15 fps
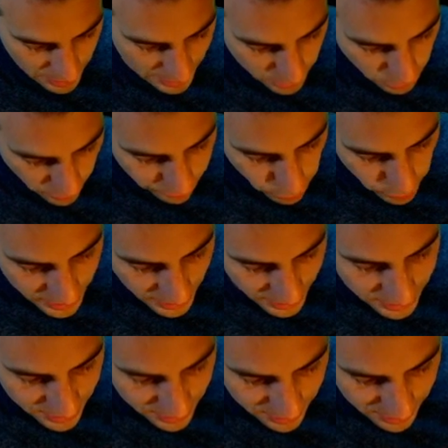And so if you
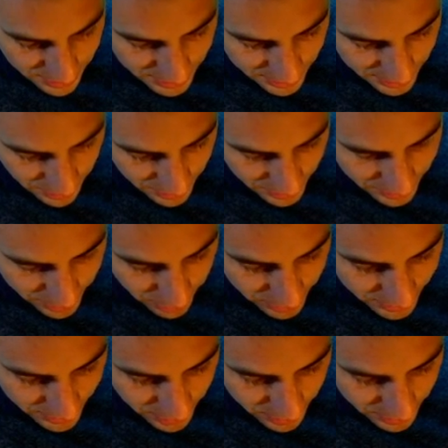catch this
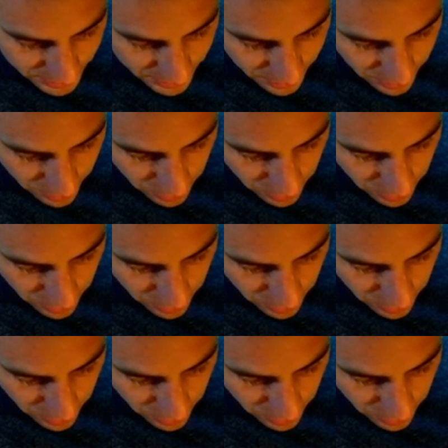inconsistency,